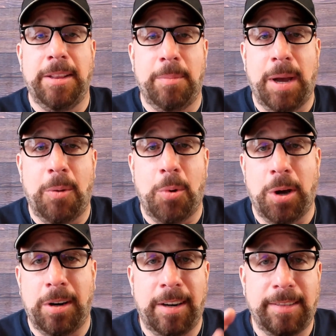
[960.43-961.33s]
by
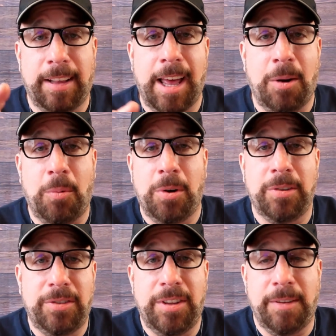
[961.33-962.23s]
water, there's a lot of water
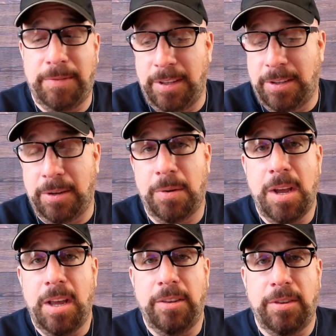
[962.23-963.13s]
stuff to do.
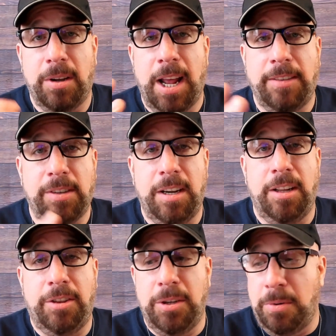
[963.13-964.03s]
So that's going
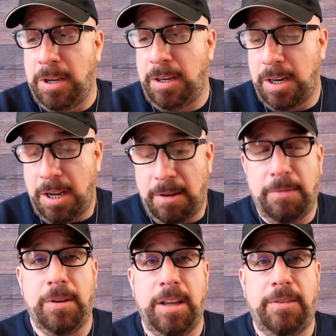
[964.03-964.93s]
to do it
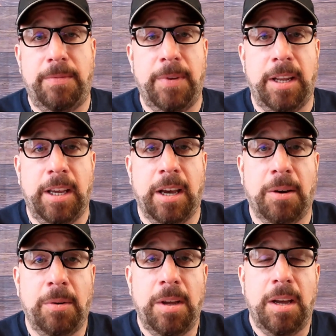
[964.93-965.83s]
for this
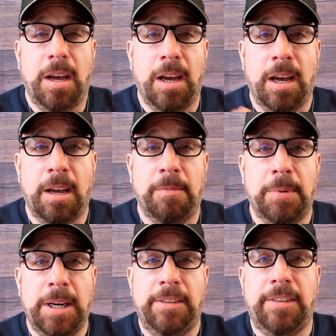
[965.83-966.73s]
video.
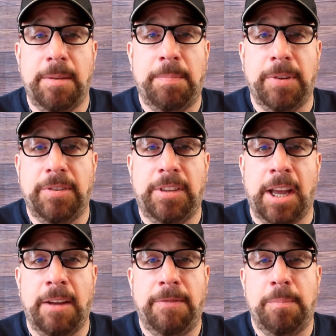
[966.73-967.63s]
Pretty simple
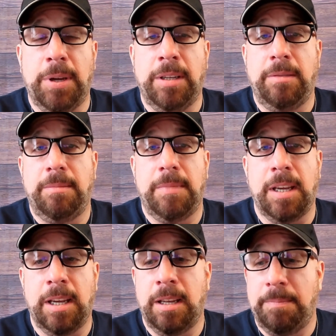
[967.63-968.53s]
stuff, but
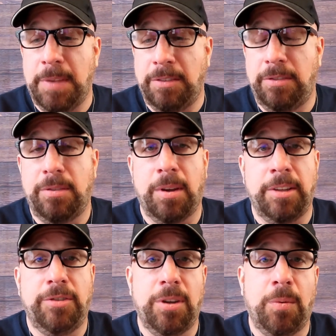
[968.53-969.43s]
this
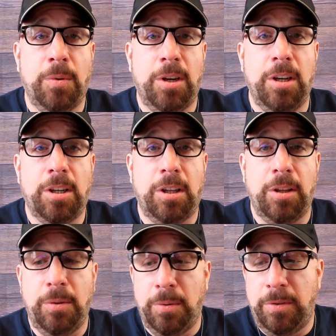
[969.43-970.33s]
also
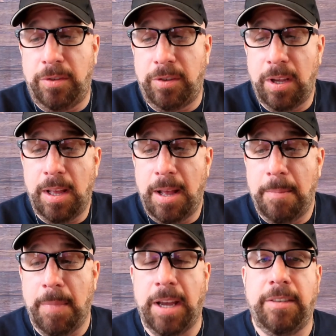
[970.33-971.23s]
concludes
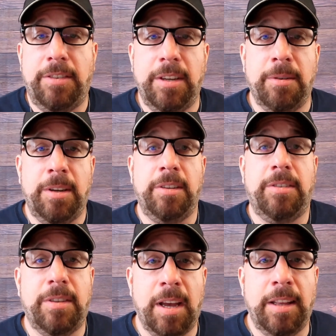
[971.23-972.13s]
my
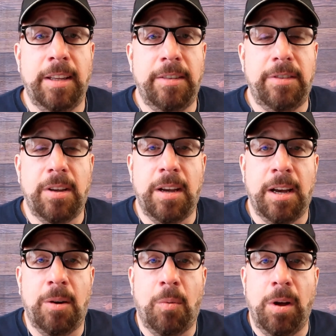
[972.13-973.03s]
series on this
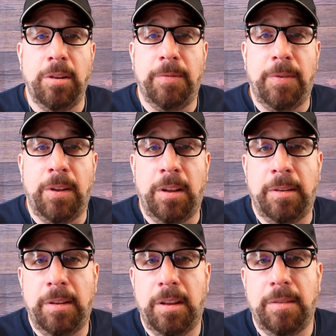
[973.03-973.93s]

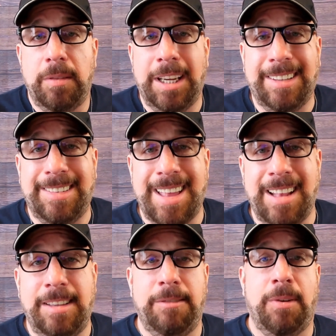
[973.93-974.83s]
wonderful,
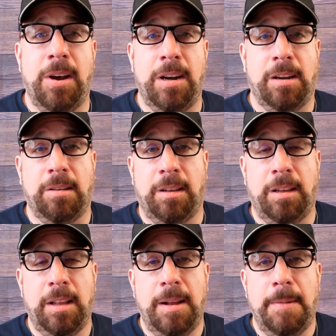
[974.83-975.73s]
extensive
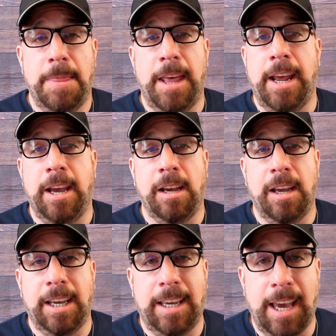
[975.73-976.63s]
article that I,
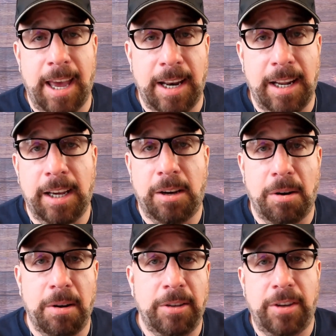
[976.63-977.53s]
again,
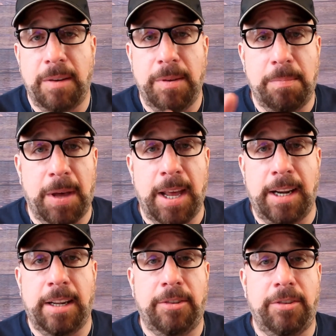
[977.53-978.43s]
encourage
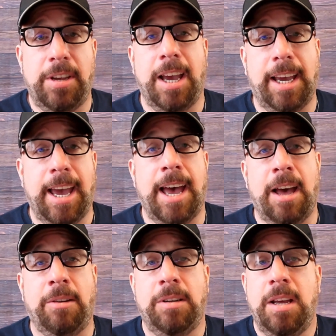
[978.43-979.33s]
everybody to check
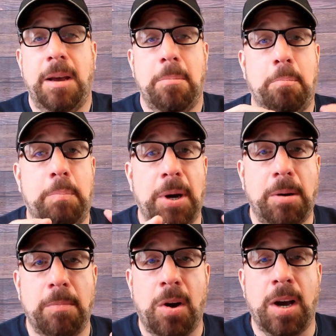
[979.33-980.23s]
out,
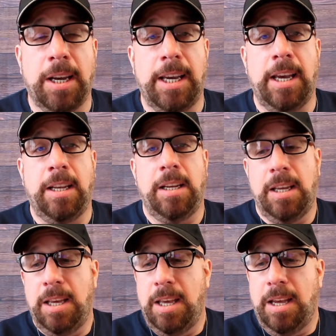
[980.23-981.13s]
bookmark it.
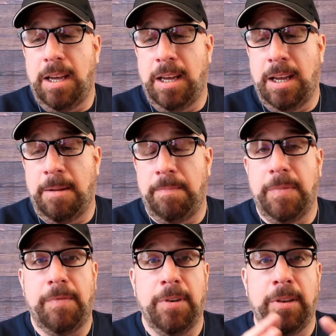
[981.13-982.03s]

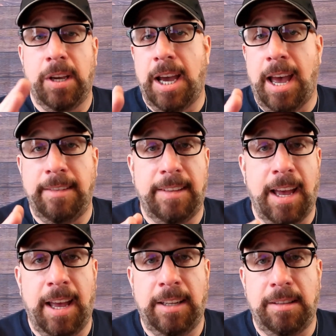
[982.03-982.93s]
For the guys
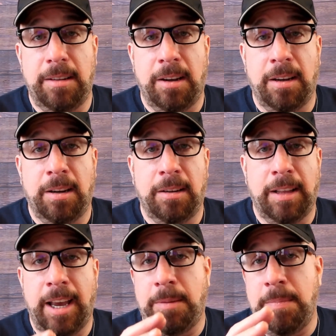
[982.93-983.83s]
that are
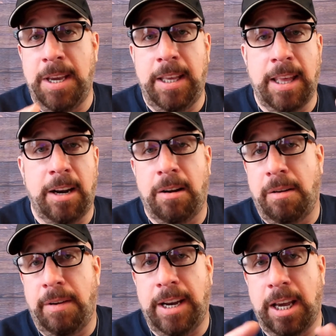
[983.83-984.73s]
like me, that
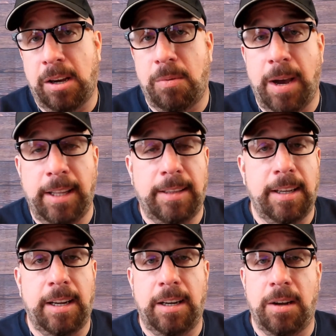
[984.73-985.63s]
are already
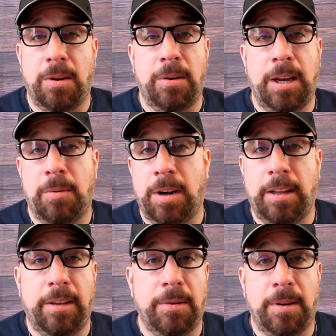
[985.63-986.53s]
acquainted and know they want
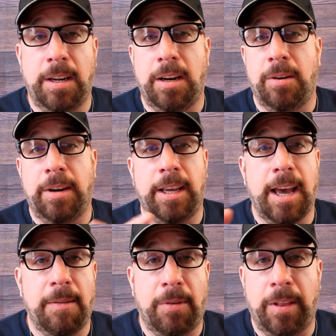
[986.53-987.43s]
to do it and already
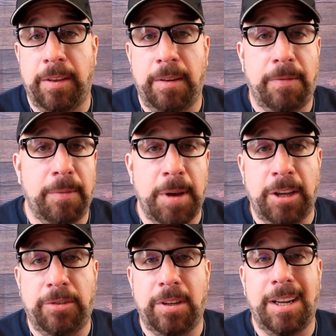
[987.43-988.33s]
have all the
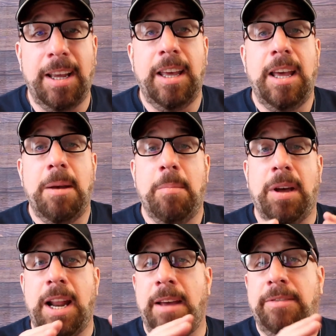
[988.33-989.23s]
information,
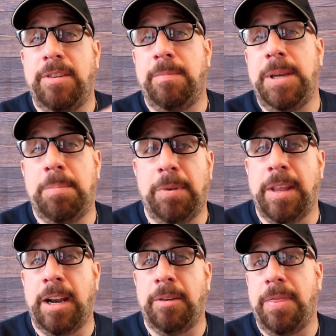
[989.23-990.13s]
but have some people
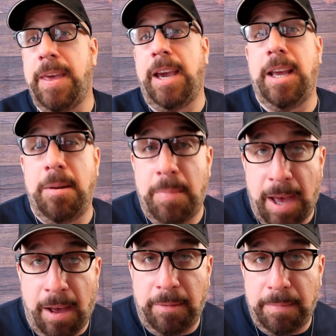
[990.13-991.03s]
that are thinking about